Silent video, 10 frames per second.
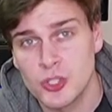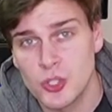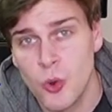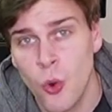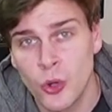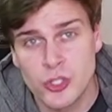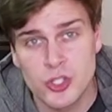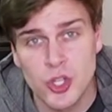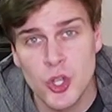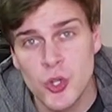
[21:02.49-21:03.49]
chord
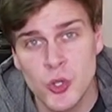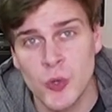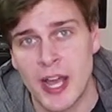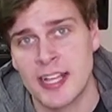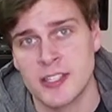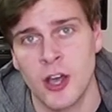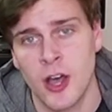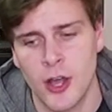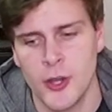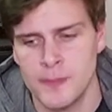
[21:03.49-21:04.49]
2 as our
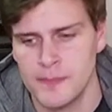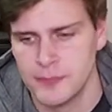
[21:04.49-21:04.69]
home?